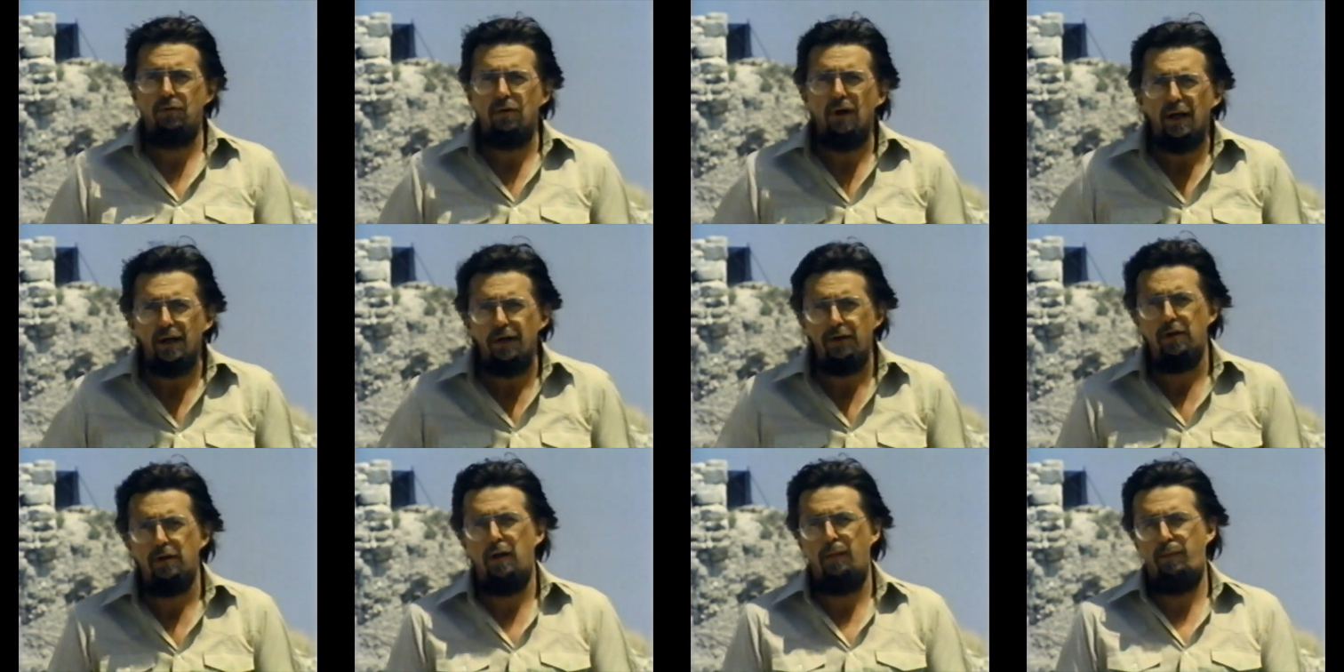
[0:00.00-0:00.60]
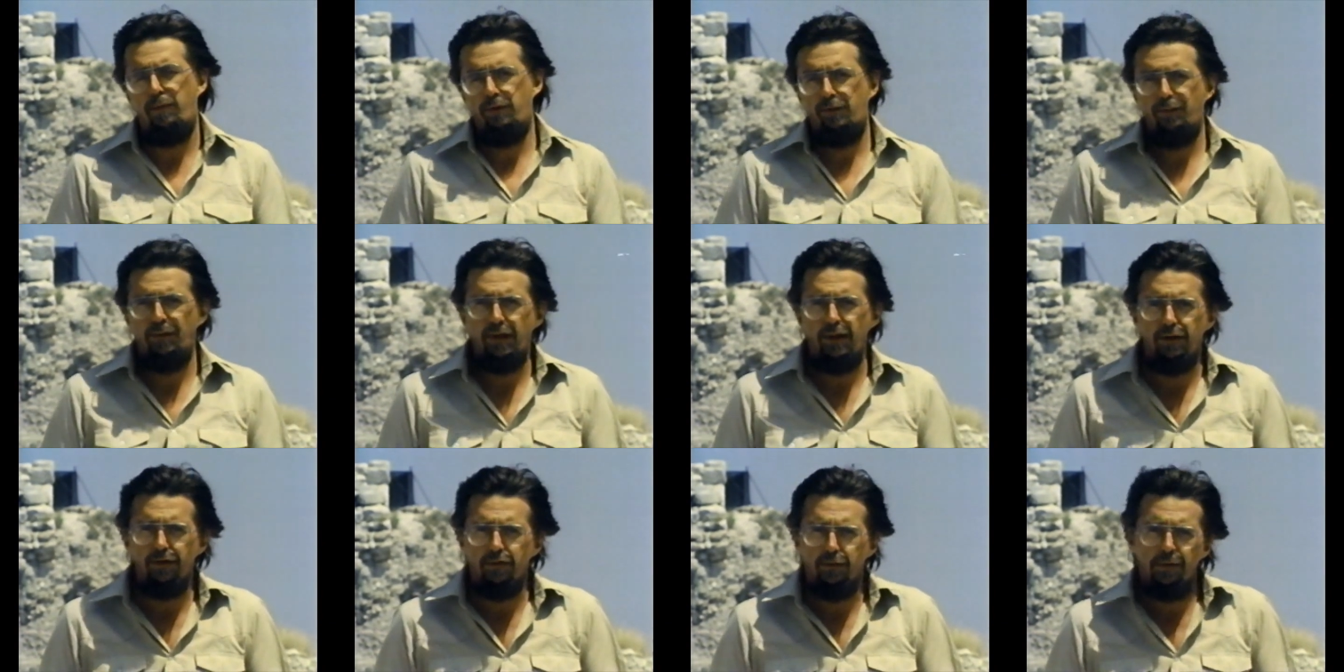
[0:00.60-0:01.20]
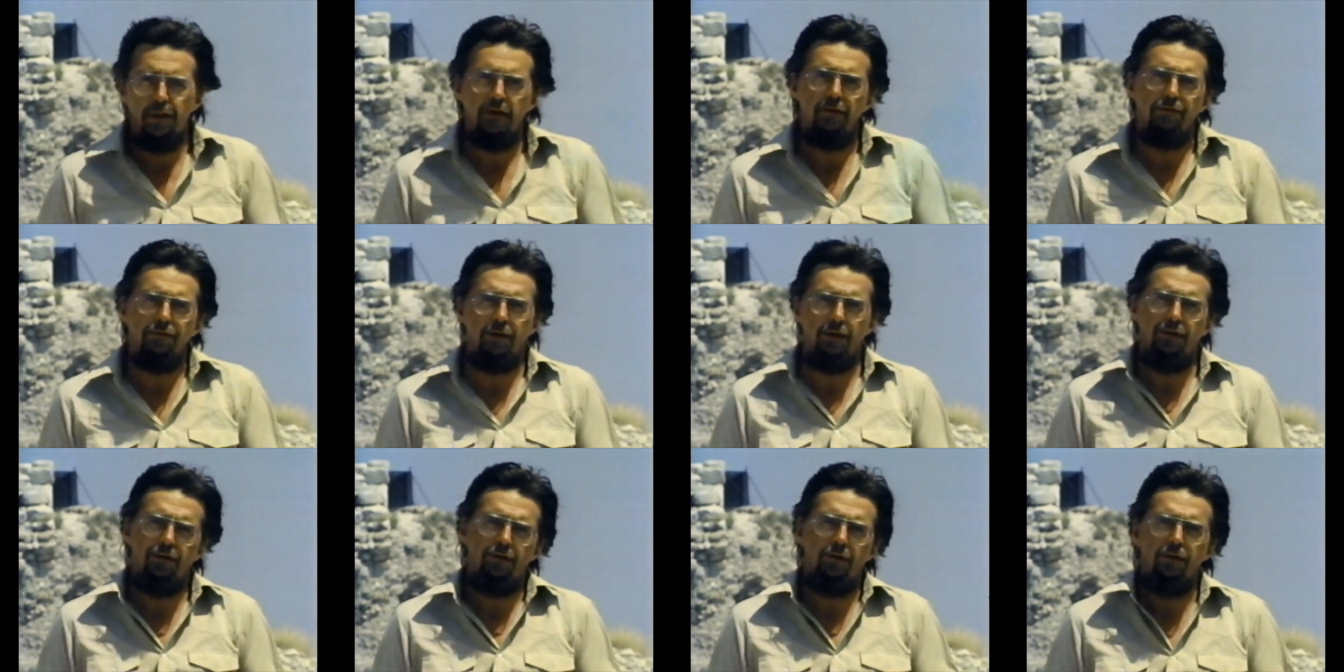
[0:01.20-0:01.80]
try to topple as many of the men
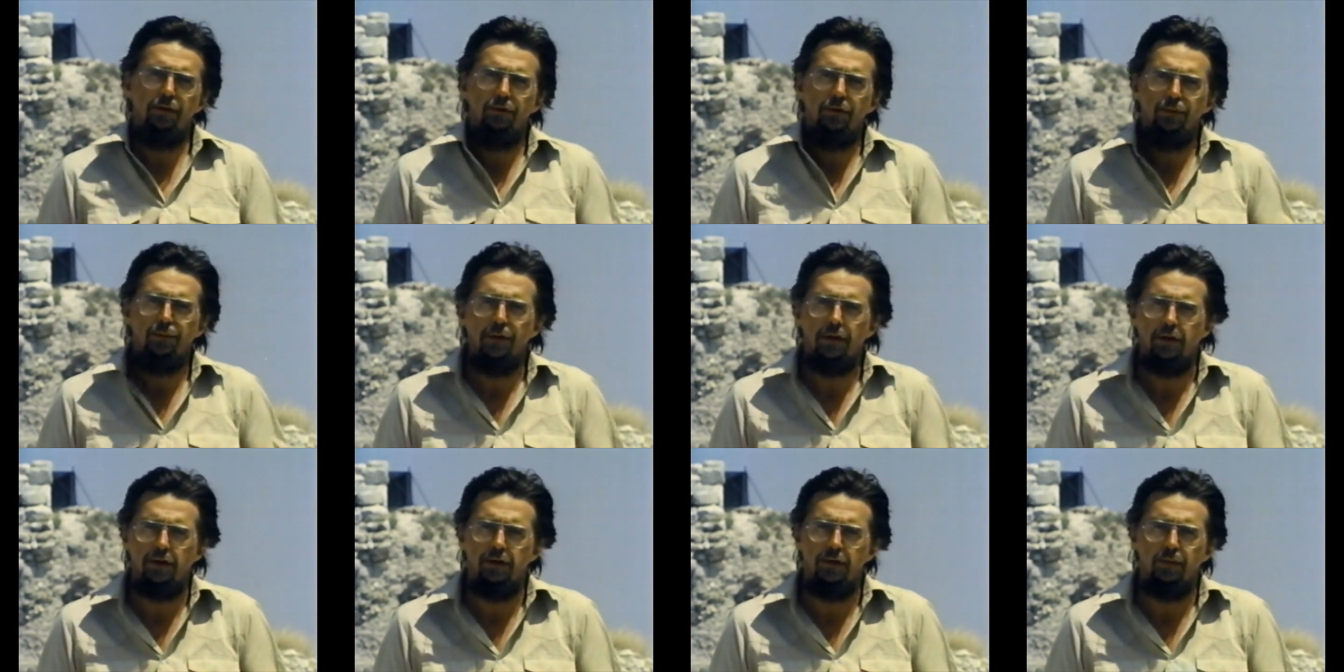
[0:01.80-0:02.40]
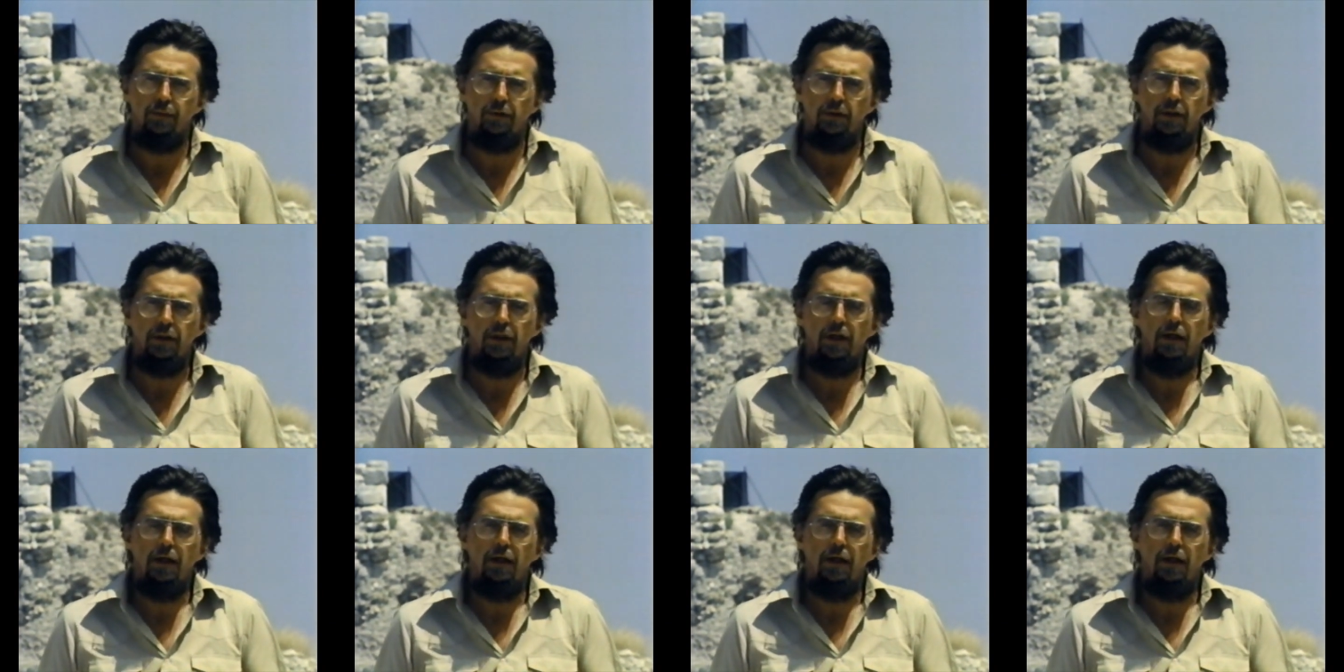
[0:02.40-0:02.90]
facing you as possible